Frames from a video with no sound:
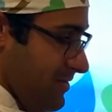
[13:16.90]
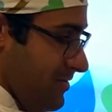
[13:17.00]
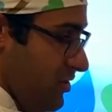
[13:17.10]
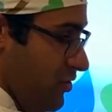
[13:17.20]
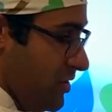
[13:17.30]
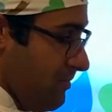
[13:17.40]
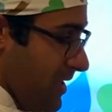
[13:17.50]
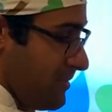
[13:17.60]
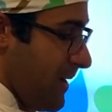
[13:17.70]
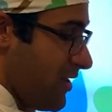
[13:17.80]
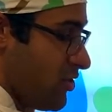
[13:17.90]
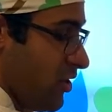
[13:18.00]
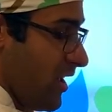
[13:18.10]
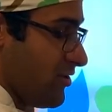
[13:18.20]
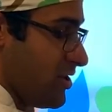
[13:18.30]
Using my
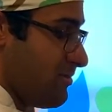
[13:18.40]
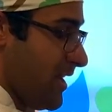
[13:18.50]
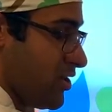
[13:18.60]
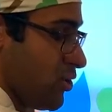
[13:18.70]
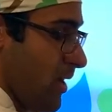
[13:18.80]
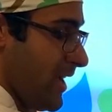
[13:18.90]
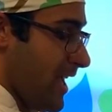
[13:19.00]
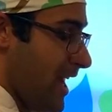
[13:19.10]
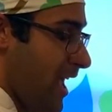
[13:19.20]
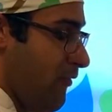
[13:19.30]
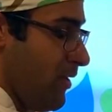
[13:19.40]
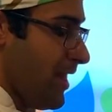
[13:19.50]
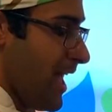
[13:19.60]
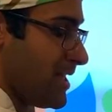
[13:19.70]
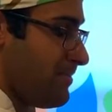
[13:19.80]
spatula, I'll just make sure I get every
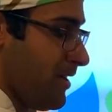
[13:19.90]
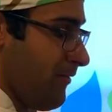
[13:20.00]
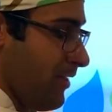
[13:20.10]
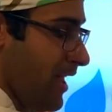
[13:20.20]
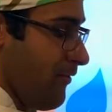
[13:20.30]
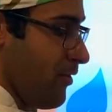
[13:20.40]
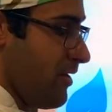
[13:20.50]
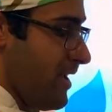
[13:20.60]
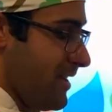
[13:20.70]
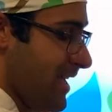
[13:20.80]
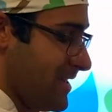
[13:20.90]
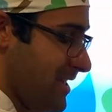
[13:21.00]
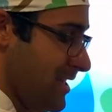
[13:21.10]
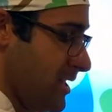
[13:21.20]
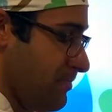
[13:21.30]
last bit of flavor that's
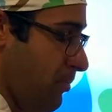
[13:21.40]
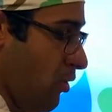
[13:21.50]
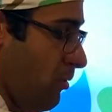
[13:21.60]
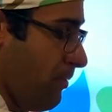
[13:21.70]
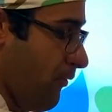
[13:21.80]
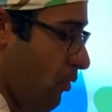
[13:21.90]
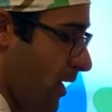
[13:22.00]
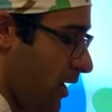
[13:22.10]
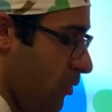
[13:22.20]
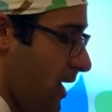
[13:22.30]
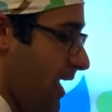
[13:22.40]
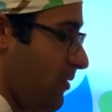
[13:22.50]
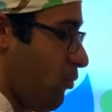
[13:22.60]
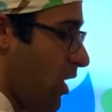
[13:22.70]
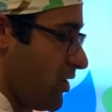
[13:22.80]
in this bowl before I go ahead
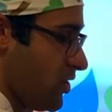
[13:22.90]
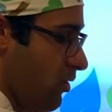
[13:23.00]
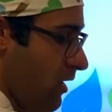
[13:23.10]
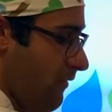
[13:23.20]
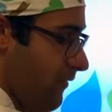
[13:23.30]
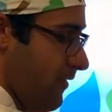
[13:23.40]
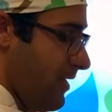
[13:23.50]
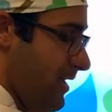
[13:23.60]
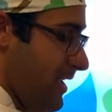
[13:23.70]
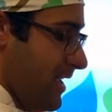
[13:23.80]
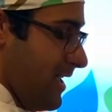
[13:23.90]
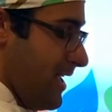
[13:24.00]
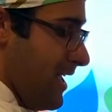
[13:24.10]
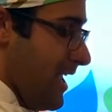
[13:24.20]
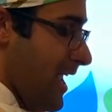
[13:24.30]
and wash it off.
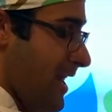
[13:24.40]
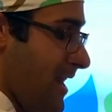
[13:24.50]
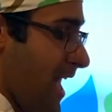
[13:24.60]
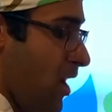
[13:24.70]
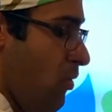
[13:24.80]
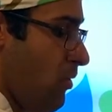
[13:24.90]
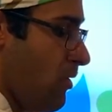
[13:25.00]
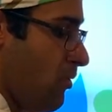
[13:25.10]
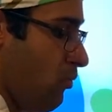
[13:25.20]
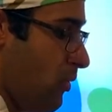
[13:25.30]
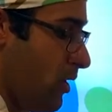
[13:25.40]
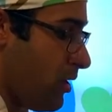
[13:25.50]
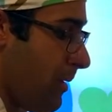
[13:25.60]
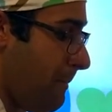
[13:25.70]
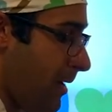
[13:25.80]
And now we'll
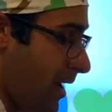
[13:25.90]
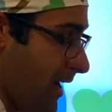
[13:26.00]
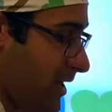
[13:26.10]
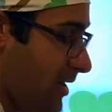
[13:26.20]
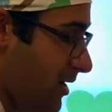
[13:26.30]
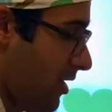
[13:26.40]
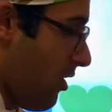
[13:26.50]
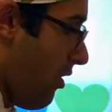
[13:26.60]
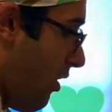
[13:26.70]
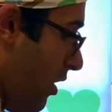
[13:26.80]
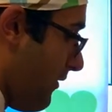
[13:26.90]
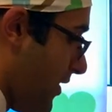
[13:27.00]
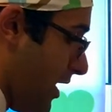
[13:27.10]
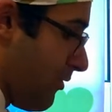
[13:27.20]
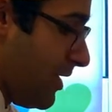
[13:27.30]
combine all the
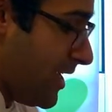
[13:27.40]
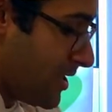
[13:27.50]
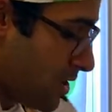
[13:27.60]
ingredients